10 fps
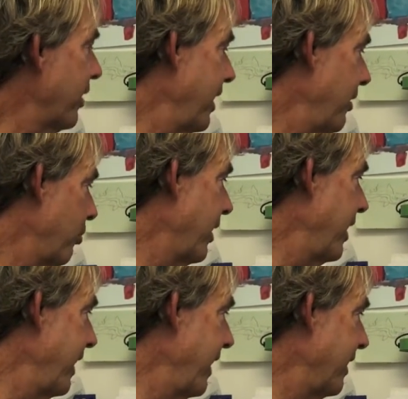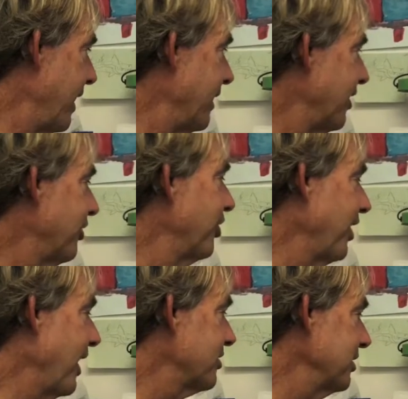Okay, right. And this is
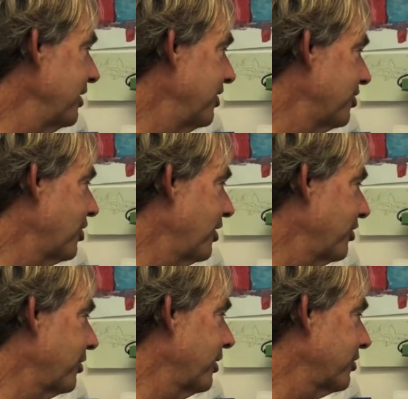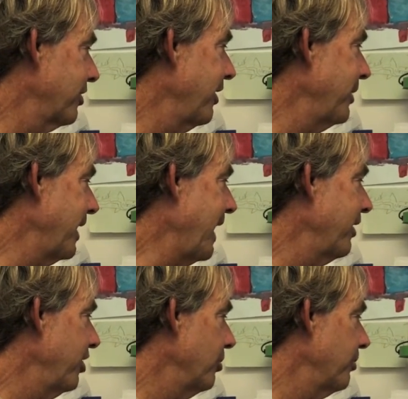actually a discharge structure. I've been out
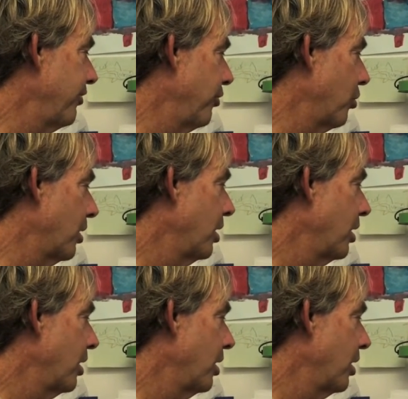here before,